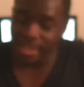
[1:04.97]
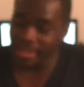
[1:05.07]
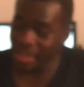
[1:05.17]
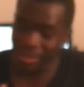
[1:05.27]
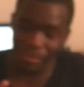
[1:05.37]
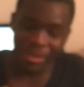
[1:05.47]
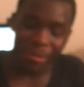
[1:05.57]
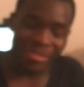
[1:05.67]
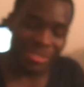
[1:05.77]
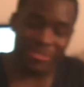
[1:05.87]
now let me calm
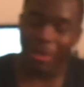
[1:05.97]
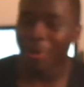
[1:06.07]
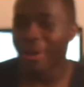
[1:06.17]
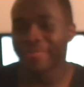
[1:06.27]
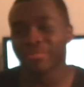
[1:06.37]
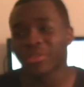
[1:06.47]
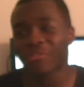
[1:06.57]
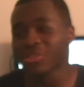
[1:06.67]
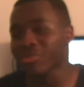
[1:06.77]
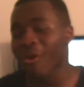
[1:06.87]
myself down. All right.
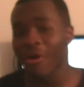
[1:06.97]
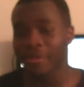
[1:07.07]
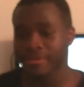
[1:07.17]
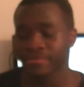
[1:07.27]
First of all,